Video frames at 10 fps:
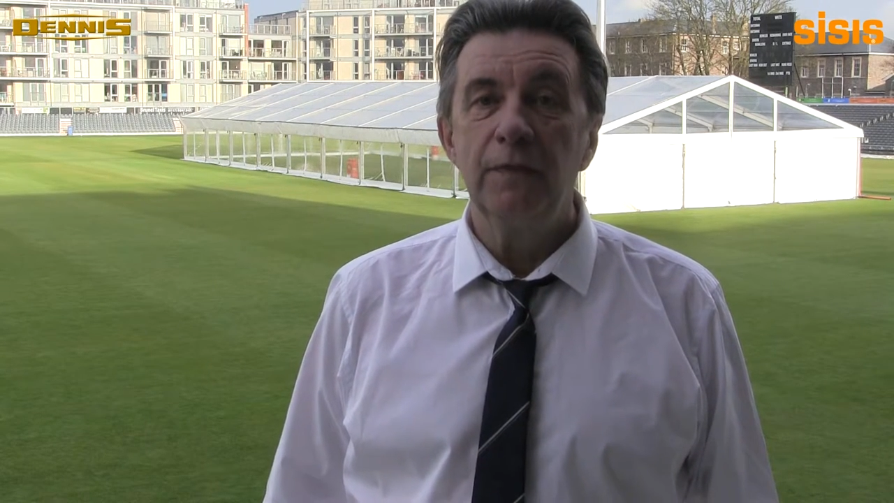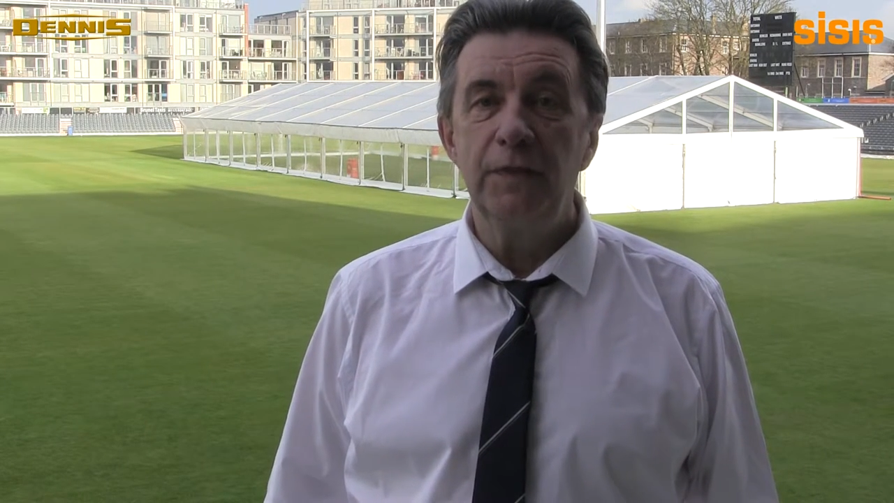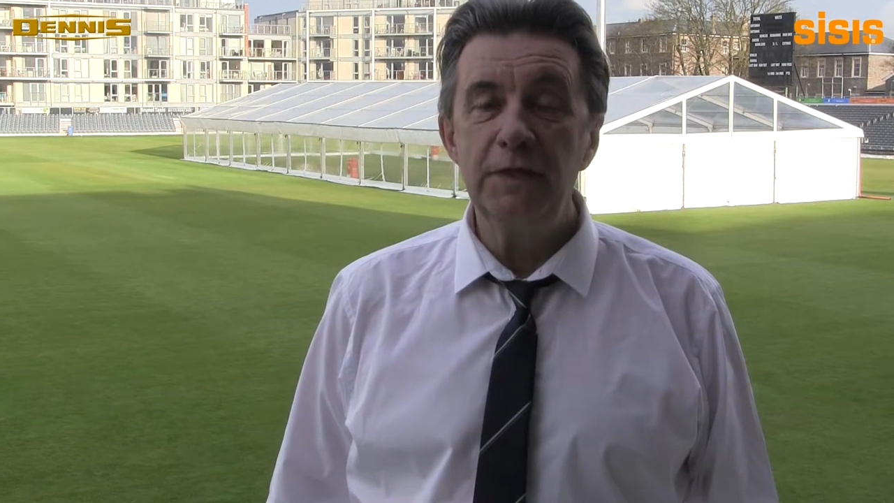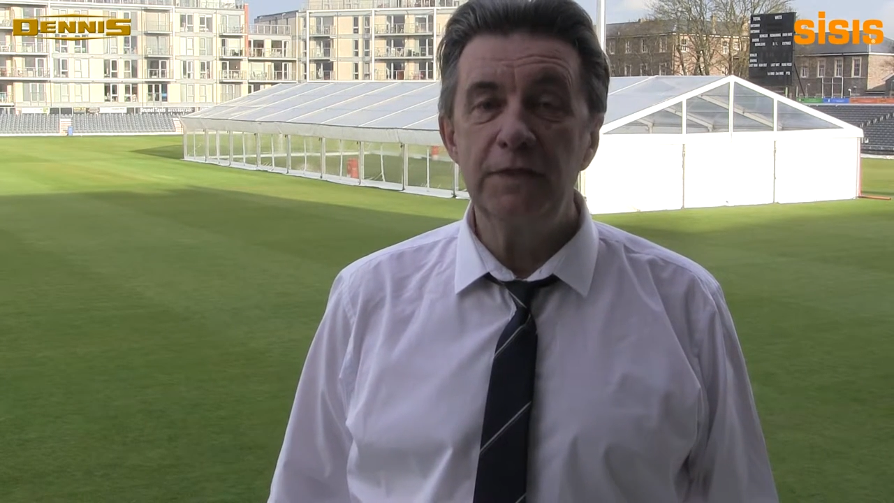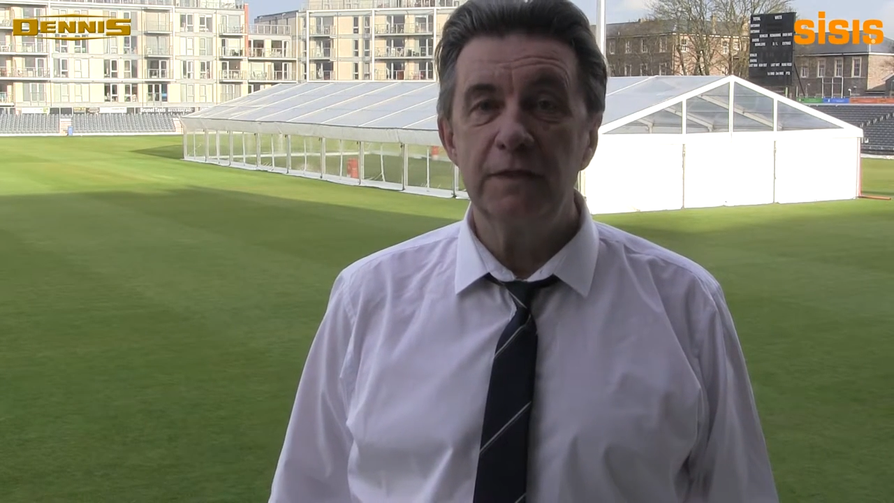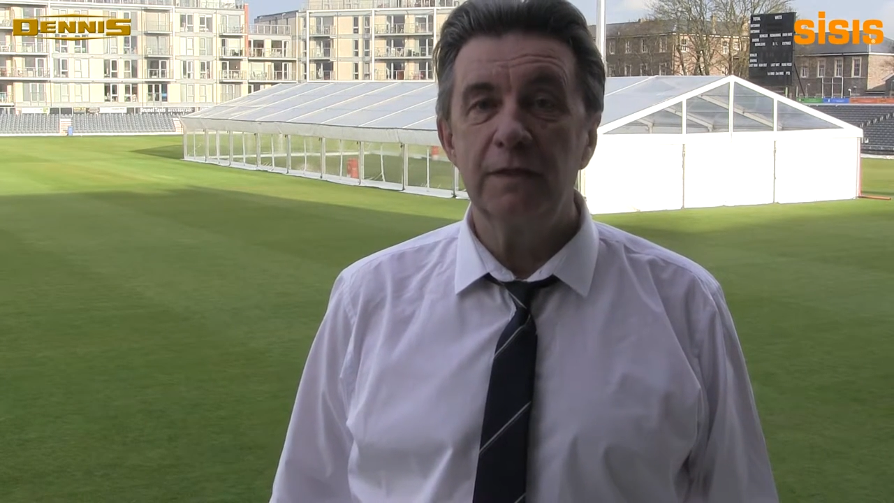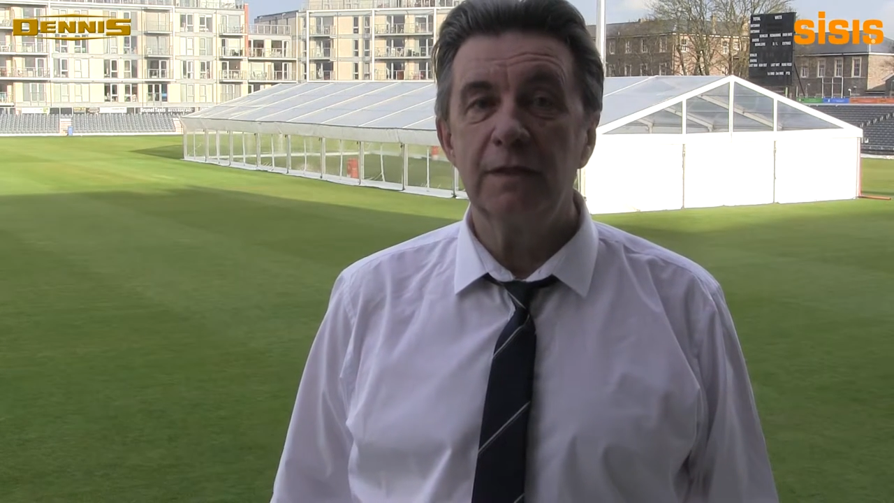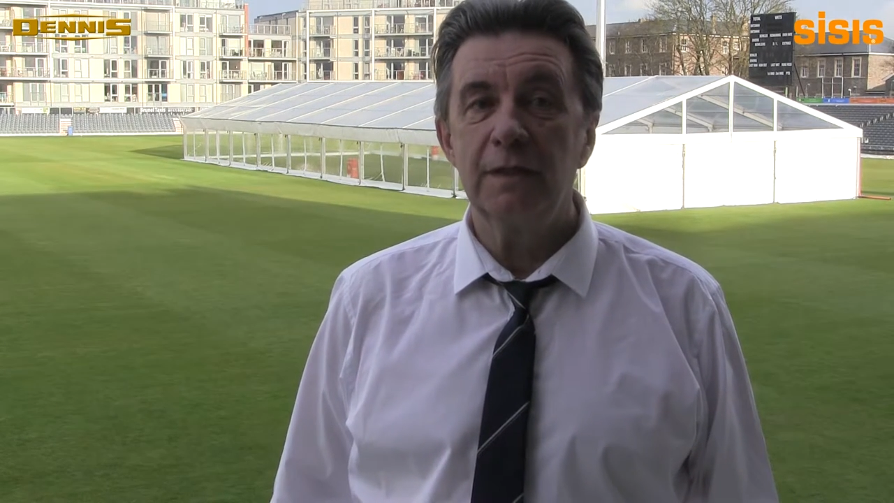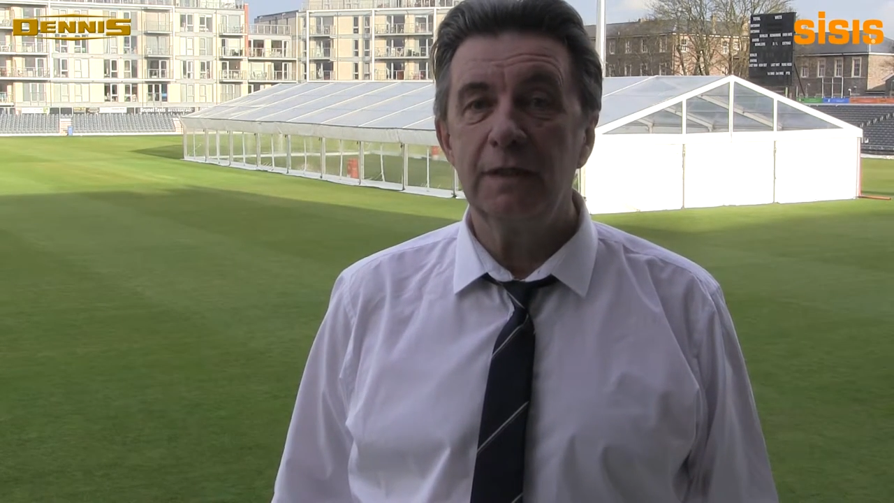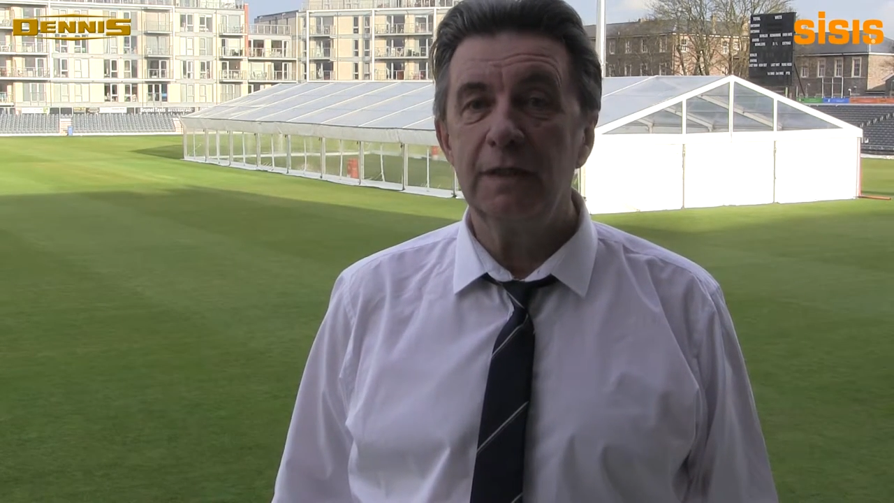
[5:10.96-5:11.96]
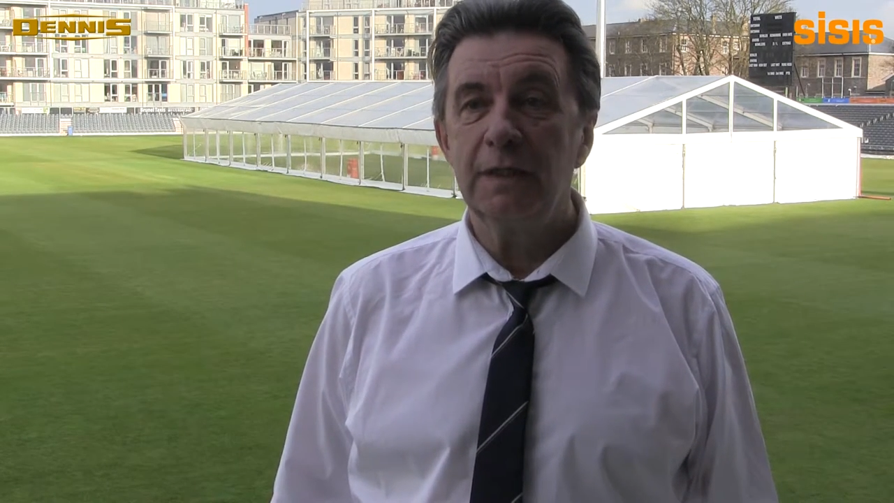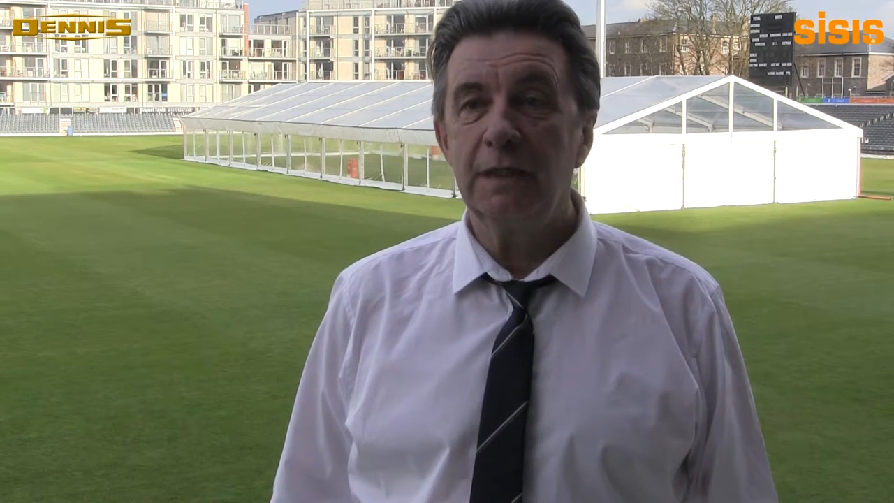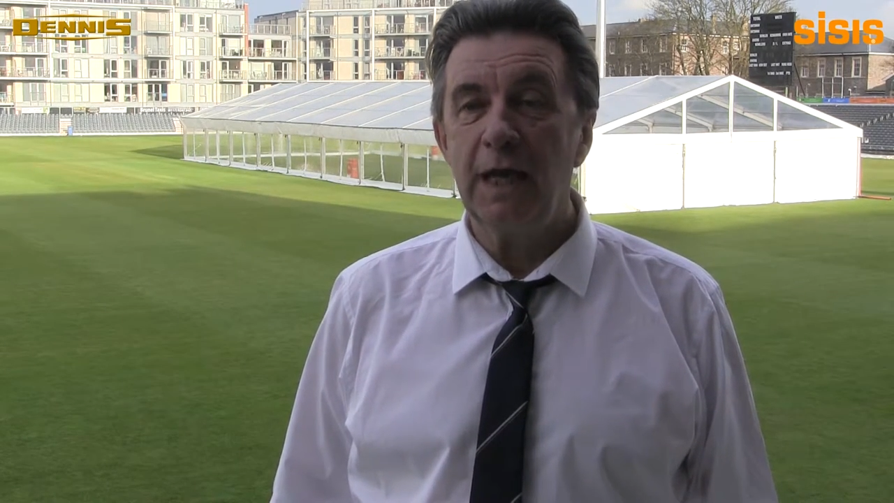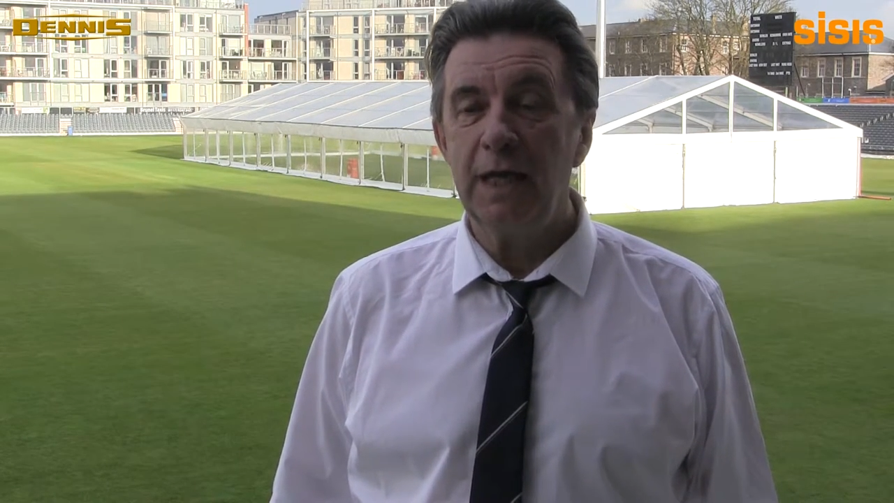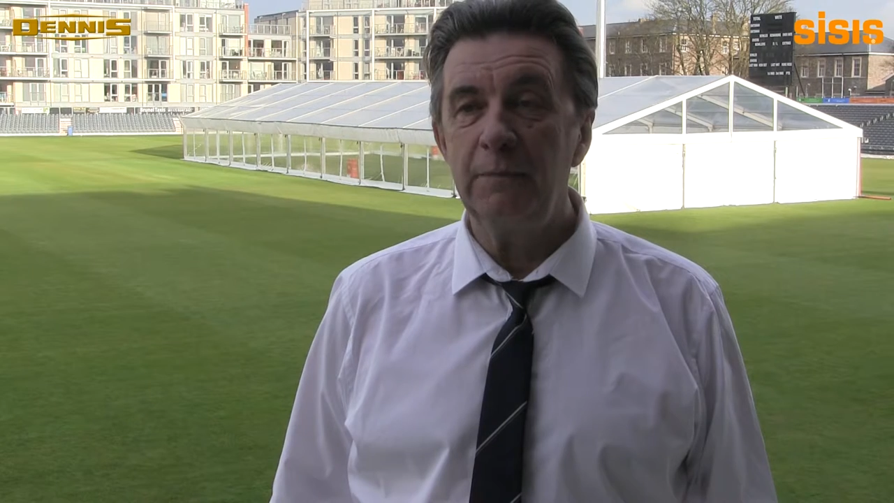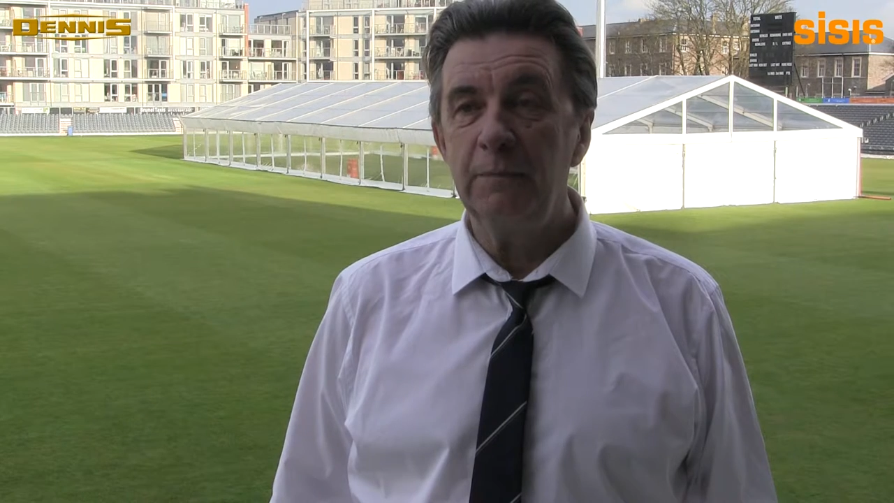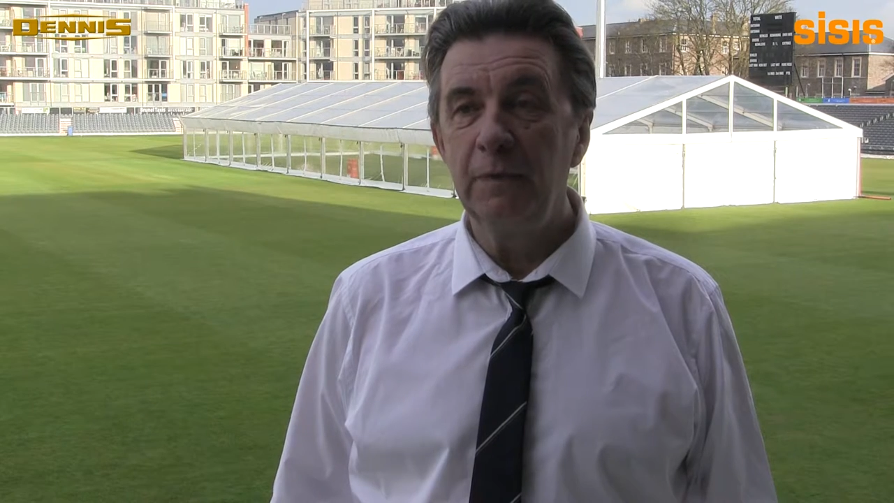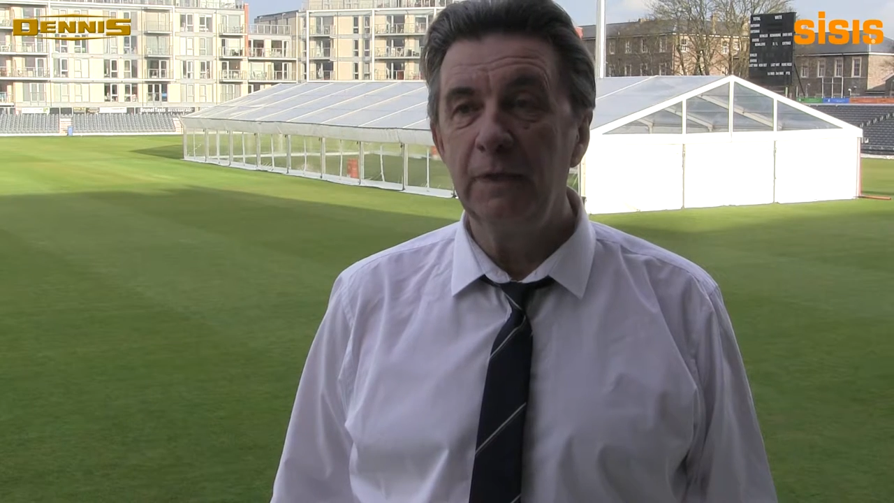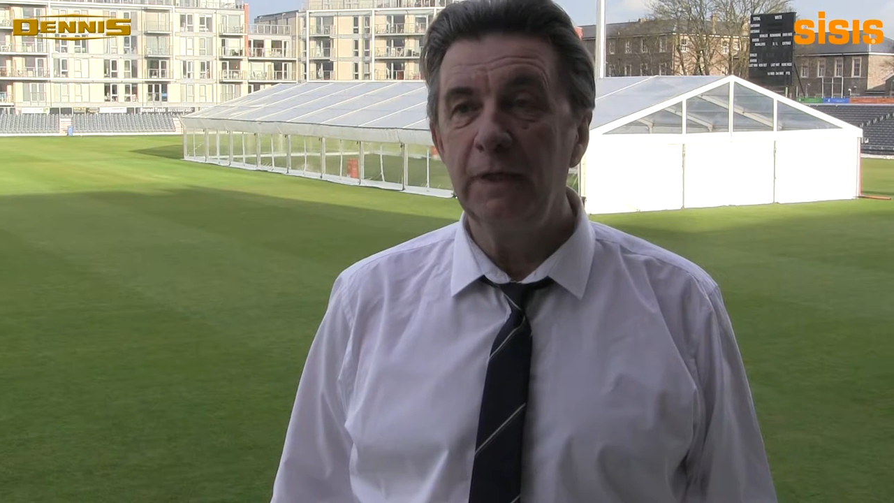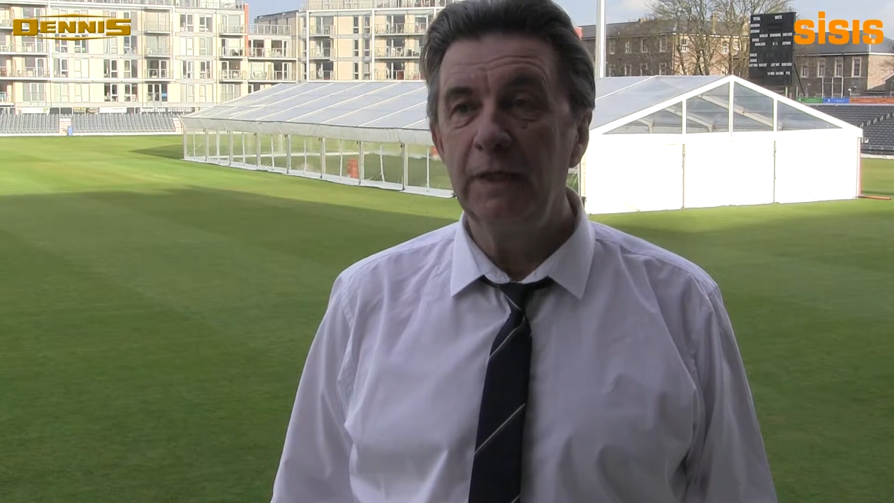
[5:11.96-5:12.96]
This
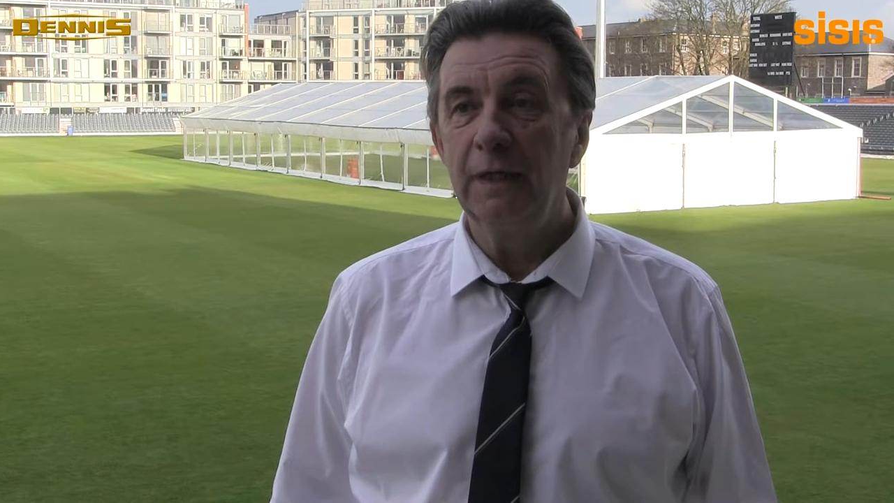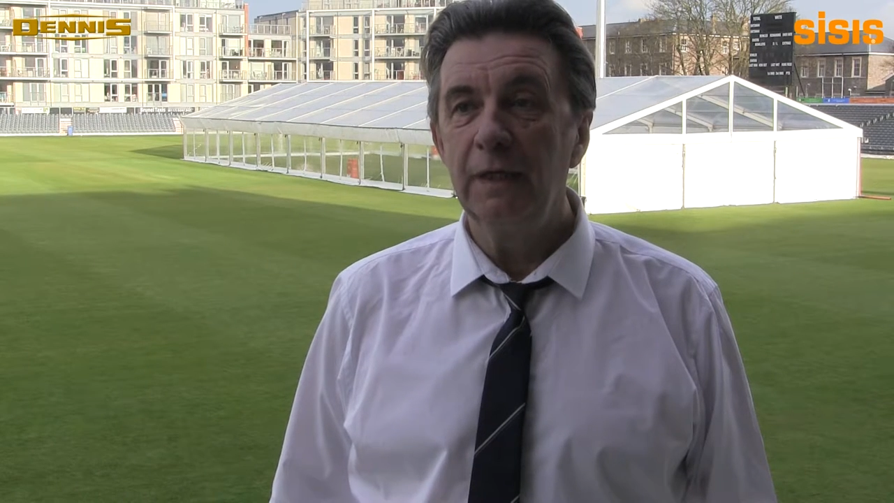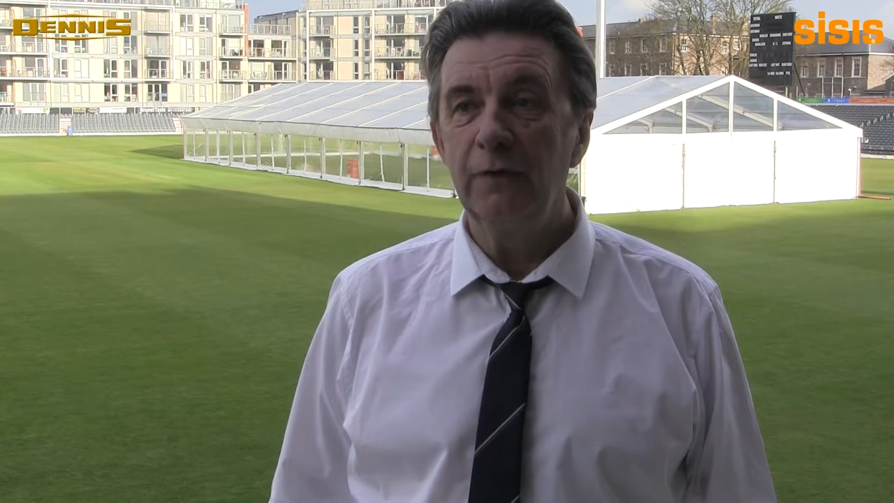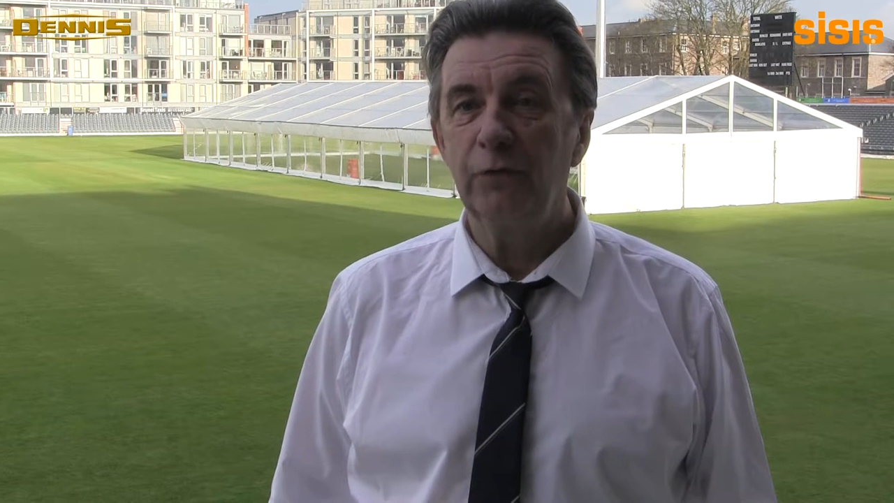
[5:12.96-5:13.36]
game